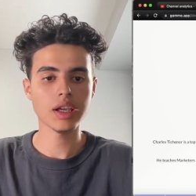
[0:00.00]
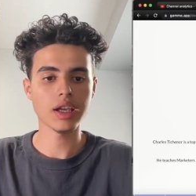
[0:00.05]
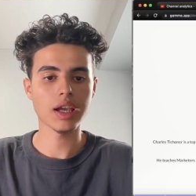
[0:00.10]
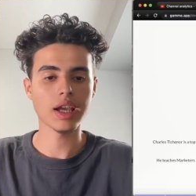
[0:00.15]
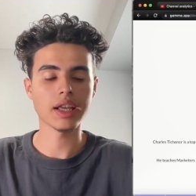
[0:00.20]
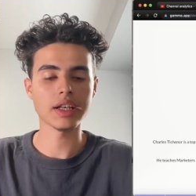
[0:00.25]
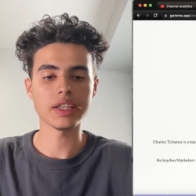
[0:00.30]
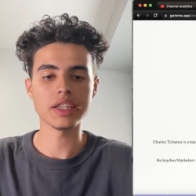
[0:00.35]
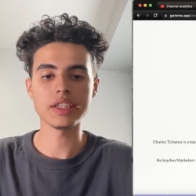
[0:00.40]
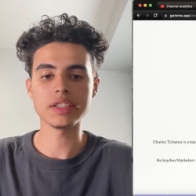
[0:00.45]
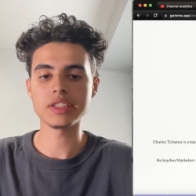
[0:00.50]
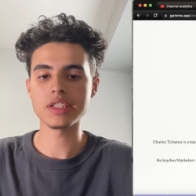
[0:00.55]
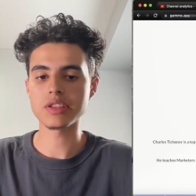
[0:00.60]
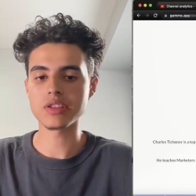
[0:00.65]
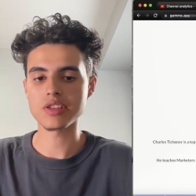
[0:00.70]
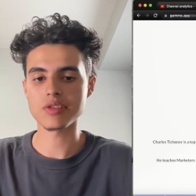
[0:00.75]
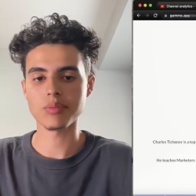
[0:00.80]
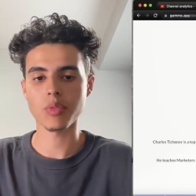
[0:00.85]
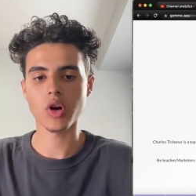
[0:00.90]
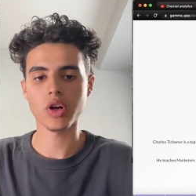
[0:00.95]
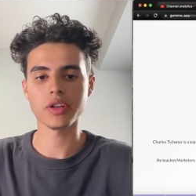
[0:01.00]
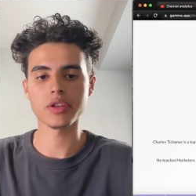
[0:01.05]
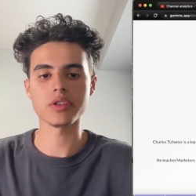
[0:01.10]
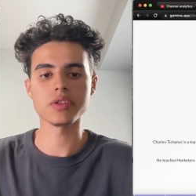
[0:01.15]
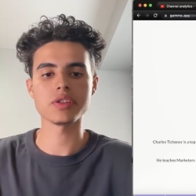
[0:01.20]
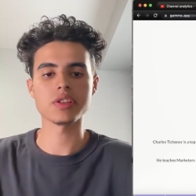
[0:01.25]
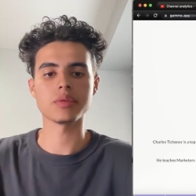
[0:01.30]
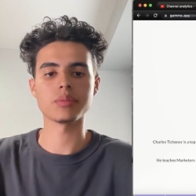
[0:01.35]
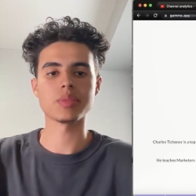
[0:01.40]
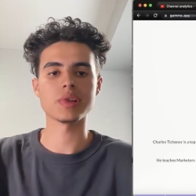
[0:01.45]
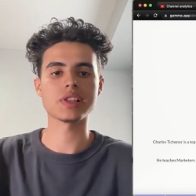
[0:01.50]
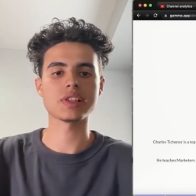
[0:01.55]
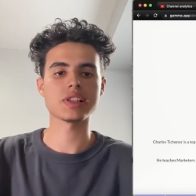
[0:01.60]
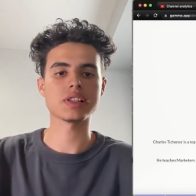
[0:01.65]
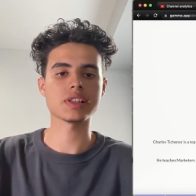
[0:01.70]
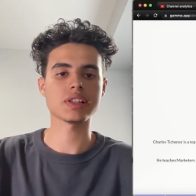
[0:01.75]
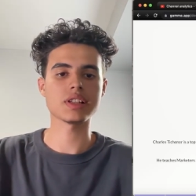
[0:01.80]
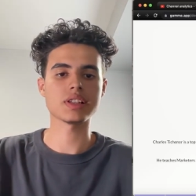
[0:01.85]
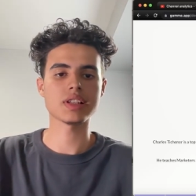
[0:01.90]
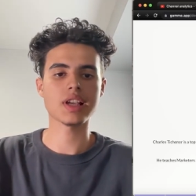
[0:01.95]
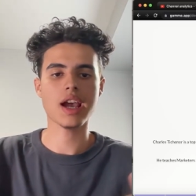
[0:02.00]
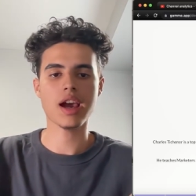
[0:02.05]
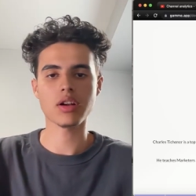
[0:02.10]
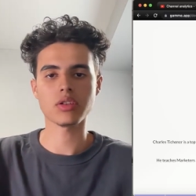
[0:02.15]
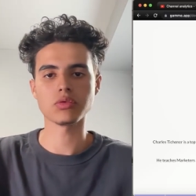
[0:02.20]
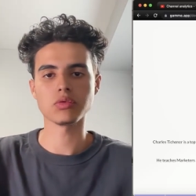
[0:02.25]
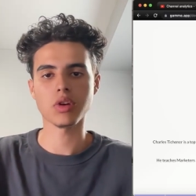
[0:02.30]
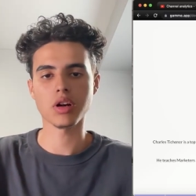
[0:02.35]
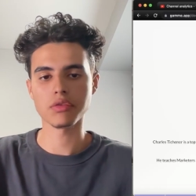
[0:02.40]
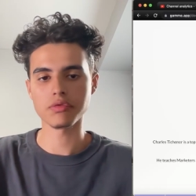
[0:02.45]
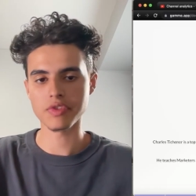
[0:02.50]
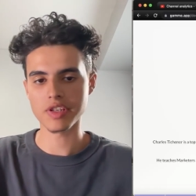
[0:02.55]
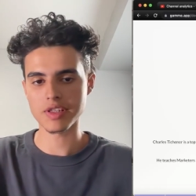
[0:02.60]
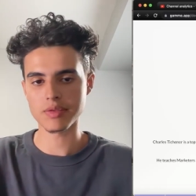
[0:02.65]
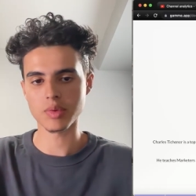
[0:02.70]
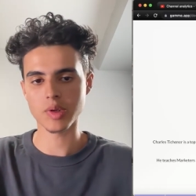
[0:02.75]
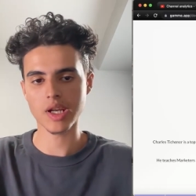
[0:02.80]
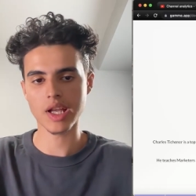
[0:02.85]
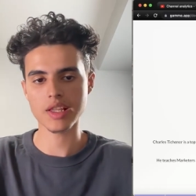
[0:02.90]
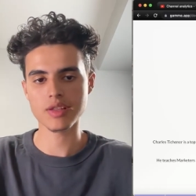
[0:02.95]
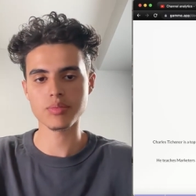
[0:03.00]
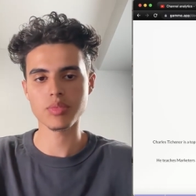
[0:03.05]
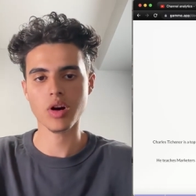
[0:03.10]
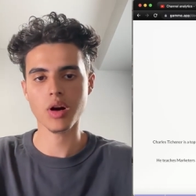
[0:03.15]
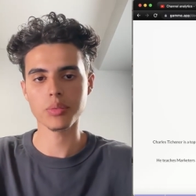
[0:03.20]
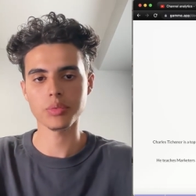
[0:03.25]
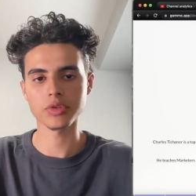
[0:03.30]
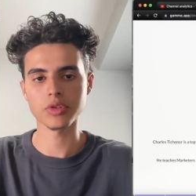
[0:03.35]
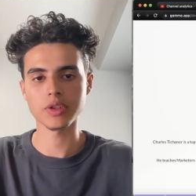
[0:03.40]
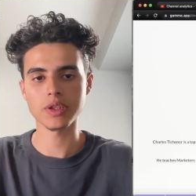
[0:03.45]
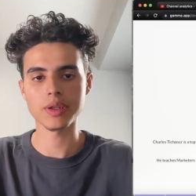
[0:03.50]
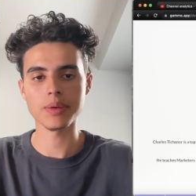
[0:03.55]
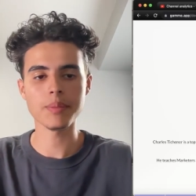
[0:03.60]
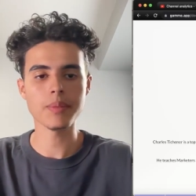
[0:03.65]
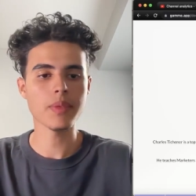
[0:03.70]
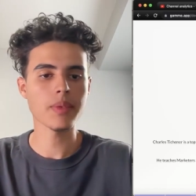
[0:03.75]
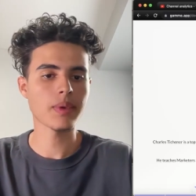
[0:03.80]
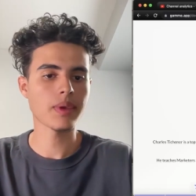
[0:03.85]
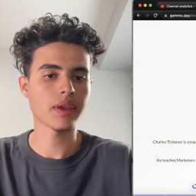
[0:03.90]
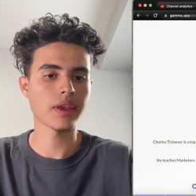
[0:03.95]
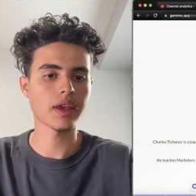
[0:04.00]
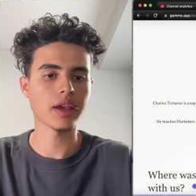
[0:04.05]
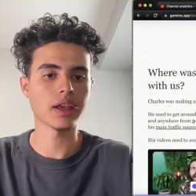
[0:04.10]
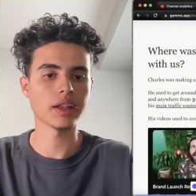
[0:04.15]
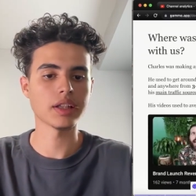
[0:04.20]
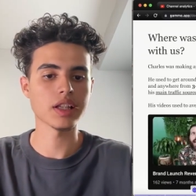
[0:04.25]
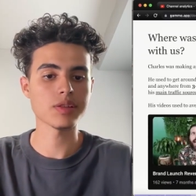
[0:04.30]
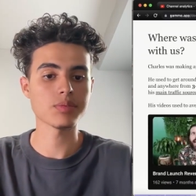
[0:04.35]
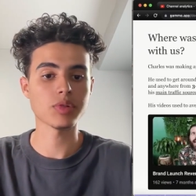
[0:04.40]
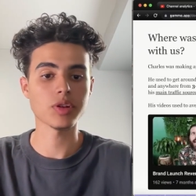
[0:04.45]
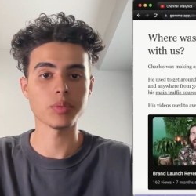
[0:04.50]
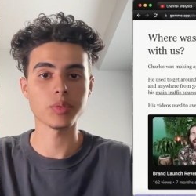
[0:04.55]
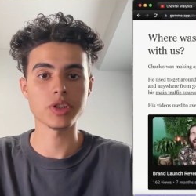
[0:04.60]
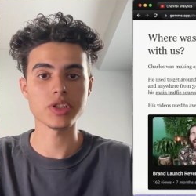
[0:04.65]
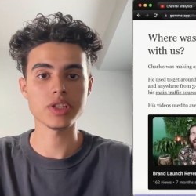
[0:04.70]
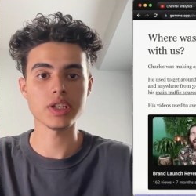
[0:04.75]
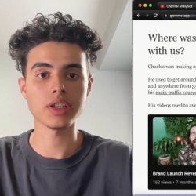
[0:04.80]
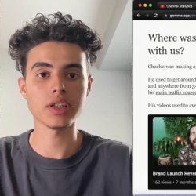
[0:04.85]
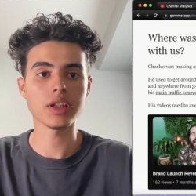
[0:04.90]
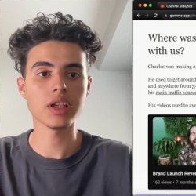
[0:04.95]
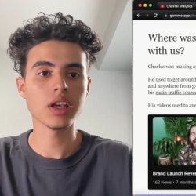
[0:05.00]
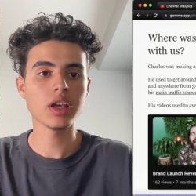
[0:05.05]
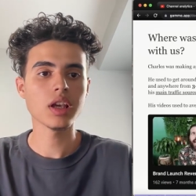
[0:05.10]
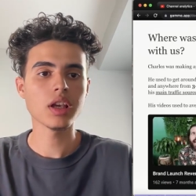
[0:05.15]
And he teaches marketers and businesses how to run Facebook ads properly. And that's pretty much it.